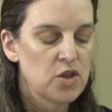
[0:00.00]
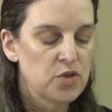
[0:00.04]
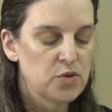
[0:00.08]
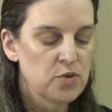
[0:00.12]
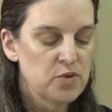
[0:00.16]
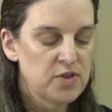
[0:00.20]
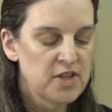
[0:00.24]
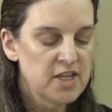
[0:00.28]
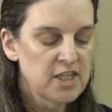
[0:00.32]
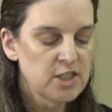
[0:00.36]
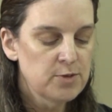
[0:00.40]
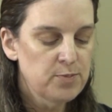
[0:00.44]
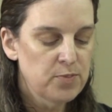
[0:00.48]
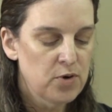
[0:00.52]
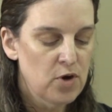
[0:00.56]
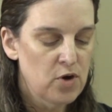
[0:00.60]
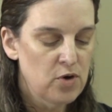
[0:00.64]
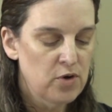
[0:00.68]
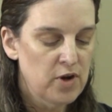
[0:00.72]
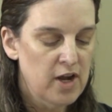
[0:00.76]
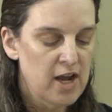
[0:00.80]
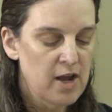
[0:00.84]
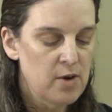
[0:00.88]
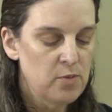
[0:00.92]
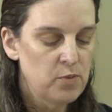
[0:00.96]
Through this
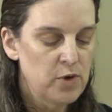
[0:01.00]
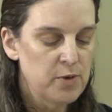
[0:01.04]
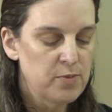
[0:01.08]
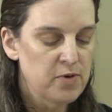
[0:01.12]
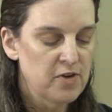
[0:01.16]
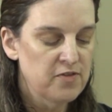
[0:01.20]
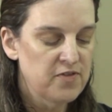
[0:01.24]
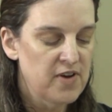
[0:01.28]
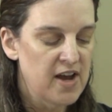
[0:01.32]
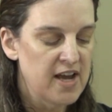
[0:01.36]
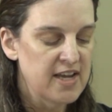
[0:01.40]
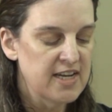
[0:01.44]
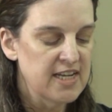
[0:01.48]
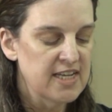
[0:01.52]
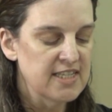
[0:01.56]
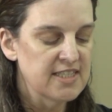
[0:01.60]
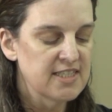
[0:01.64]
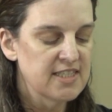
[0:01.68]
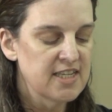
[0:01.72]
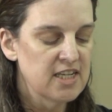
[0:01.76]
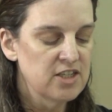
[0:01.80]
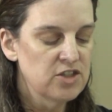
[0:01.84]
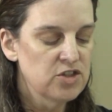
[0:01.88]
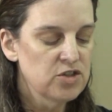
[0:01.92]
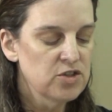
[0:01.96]
program, we provide
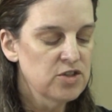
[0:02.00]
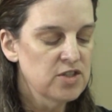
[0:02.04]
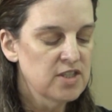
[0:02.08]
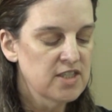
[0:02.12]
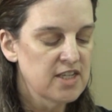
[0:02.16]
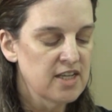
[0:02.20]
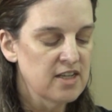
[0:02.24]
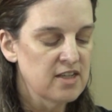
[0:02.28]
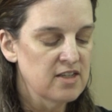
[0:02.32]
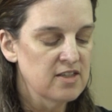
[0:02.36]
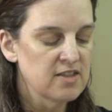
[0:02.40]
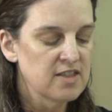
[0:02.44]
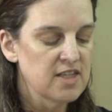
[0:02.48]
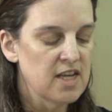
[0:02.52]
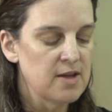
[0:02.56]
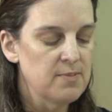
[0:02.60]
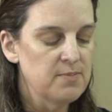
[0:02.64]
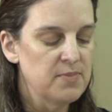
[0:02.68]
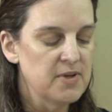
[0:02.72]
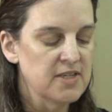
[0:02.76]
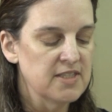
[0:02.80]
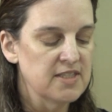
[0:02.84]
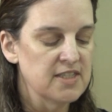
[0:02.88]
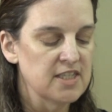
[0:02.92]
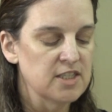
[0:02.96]
essential skills
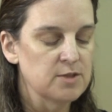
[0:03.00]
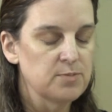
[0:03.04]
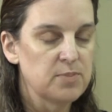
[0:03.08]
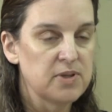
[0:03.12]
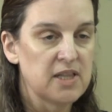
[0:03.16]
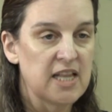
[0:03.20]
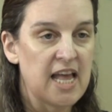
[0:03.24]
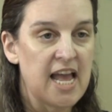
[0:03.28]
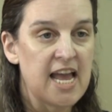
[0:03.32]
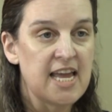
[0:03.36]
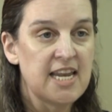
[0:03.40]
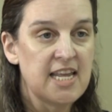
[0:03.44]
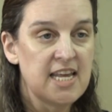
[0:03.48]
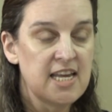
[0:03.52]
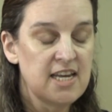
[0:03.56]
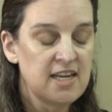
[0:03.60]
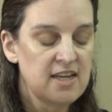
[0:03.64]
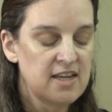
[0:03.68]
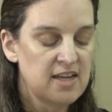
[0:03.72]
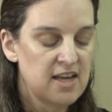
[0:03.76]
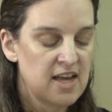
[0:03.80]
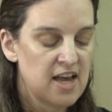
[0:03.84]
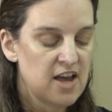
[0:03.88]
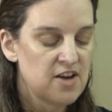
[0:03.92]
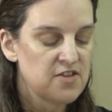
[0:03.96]
in business
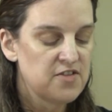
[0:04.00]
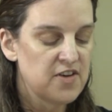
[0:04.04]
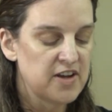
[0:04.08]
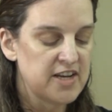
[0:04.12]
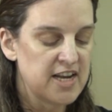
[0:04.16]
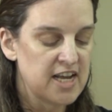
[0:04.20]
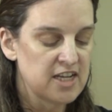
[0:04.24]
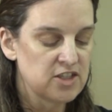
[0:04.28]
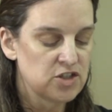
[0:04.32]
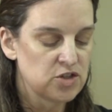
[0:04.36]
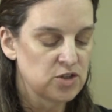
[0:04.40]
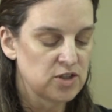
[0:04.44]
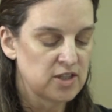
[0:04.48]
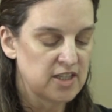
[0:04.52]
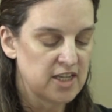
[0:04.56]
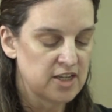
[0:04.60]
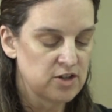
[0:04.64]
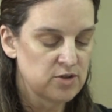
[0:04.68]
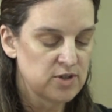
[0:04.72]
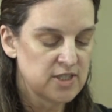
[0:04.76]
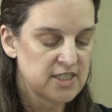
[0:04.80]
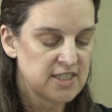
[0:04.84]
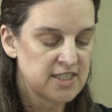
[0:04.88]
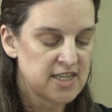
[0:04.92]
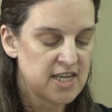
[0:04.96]
planning, financial
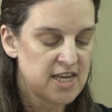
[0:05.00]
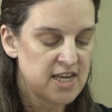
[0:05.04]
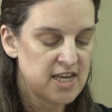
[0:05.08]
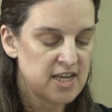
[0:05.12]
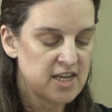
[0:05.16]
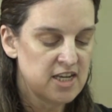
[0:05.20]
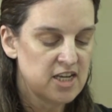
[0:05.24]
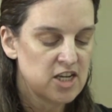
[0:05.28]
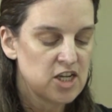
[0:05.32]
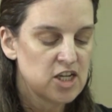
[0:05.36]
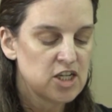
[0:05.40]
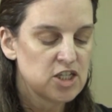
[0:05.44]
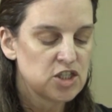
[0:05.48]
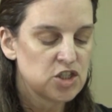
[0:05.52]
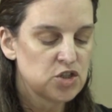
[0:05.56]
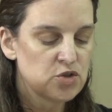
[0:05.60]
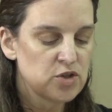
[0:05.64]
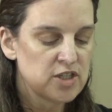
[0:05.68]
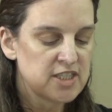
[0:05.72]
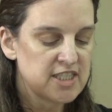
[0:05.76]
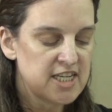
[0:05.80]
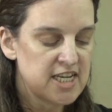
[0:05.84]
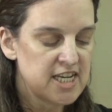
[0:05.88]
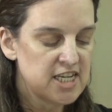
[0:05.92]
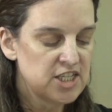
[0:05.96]
literacy,
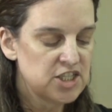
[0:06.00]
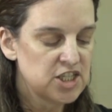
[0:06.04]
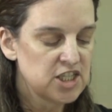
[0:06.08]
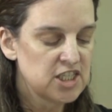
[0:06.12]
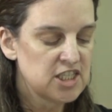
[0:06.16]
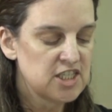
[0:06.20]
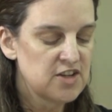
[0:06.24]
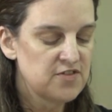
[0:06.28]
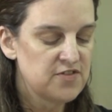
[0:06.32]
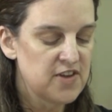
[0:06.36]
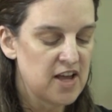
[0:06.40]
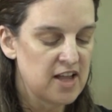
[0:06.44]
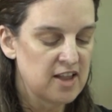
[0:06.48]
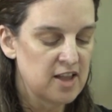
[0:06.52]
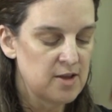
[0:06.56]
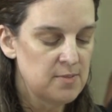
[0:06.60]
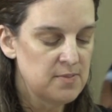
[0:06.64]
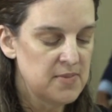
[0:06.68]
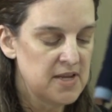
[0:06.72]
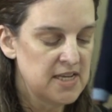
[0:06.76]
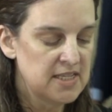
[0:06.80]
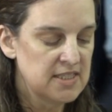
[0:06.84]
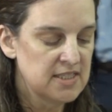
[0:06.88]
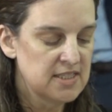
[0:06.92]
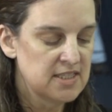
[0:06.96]
strategic
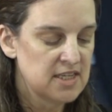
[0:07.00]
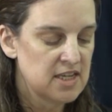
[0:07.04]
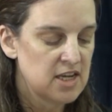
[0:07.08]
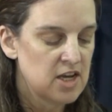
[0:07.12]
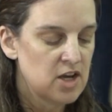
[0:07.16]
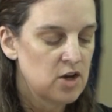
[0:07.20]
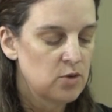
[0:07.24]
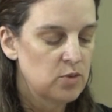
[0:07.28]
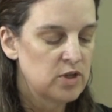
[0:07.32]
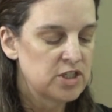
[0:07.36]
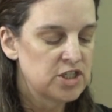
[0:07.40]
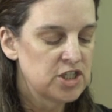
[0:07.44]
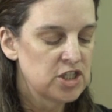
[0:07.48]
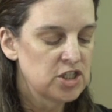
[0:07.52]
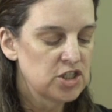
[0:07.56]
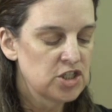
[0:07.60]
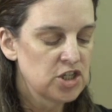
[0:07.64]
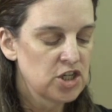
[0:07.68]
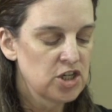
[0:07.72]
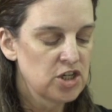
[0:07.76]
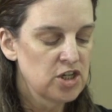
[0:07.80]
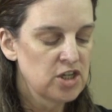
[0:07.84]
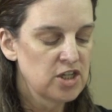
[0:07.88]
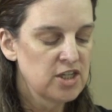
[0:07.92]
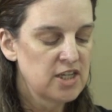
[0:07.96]
development, which in
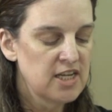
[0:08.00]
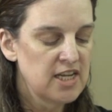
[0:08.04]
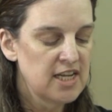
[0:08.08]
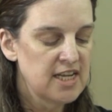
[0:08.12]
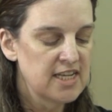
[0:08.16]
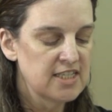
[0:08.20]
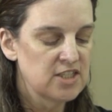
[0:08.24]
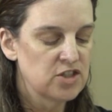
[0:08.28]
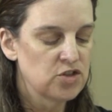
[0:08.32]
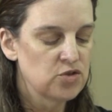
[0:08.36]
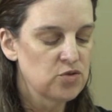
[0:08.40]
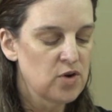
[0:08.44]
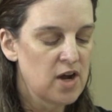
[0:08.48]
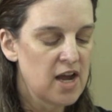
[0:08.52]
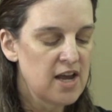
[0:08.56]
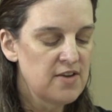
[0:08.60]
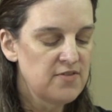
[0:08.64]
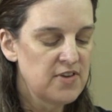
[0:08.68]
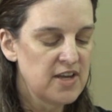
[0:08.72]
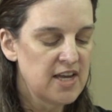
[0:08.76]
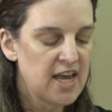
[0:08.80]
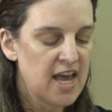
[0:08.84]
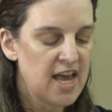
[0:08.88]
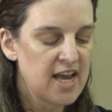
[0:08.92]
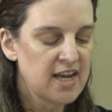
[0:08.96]
turn is
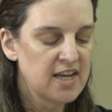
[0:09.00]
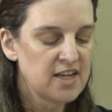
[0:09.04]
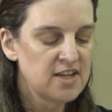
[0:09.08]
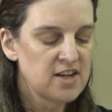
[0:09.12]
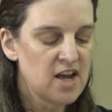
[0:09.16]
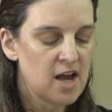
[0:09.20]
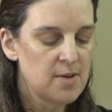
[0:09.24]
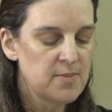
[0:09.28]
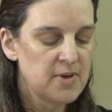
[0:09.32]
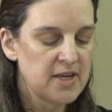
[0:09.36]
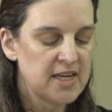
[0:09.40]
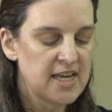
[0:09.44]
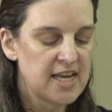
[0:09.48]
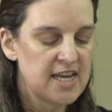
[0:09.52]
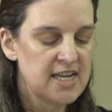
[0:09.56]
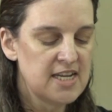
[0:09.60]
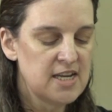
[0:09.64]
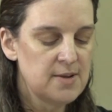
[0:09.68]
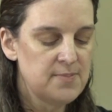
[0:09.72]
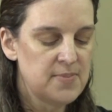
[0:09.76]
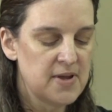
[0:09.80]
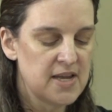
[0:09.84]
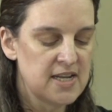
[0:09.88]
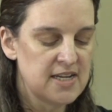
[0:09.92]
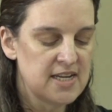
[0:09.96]
driving economic
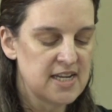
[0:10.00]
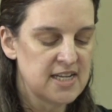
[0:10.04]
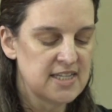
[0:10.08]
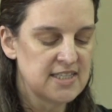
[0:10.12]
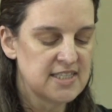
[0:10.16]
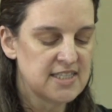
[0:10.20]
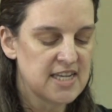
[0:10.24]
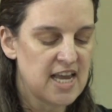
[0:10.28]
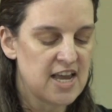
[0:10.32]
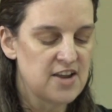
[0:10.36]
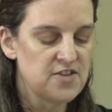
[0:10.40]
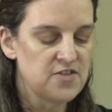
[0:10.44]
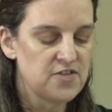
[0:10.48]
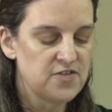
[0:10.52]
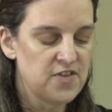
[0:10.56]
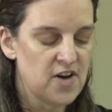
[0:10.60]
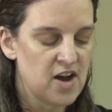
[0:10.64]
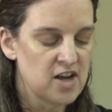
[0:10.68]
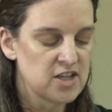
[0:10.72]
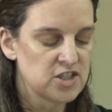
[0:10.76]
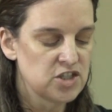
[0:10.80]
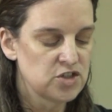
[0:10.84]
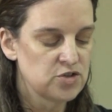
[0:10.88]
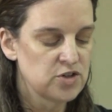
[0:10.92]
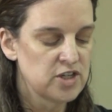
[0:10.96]
independence and
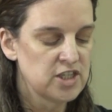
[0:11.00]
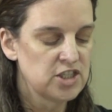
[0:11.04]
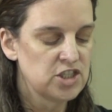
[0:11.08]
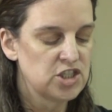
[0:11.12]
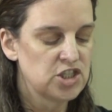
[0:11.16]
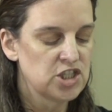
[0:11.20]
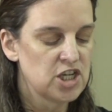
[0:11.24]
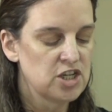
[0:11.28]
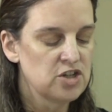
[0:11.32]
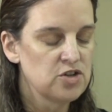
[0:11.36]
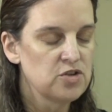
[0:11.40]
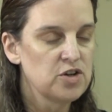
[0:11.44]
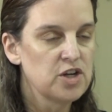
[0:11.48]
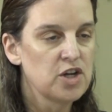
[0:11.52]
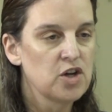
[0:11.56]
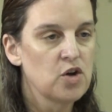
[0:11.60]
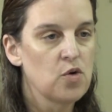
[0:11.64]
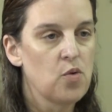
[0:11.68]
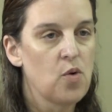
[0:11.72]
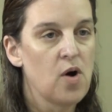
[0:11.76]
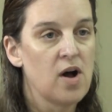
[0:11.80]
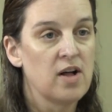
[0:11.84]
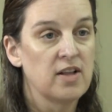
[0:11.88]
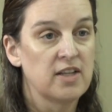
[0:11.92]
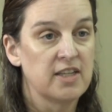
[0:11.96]
fostering gender
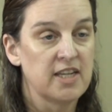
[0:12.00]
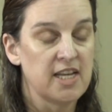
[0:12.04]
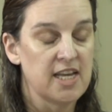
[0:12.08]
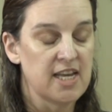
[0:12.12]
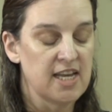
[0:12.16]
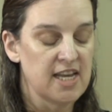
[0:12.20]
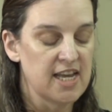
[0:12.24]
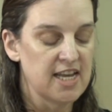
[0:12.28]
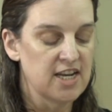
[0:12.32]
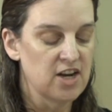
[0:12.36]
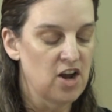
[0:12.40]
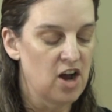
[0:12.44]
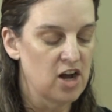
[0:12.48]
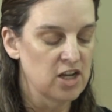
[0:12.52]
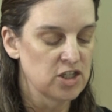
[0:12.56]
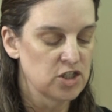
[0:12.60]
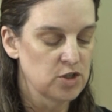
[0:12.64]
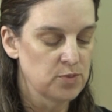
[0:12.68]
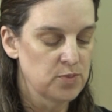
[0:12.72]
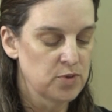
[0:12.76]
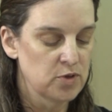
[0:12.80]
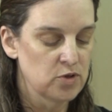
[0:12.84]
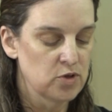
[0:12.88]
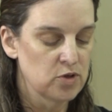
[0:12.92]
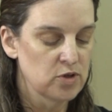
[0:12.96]
equality in
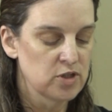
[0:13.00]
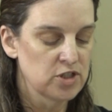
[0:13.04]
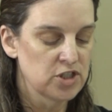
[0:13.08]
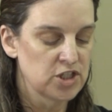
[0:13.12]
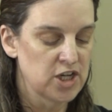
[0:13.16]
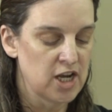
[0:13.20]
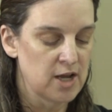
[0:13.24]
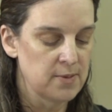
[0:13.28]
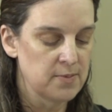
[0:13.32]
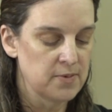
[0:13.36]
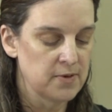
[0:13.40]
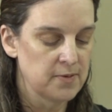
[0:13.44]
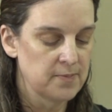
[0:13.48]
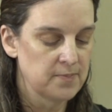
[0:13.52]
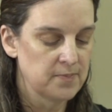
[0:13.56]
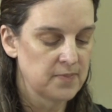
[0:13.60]
entrepreneurship.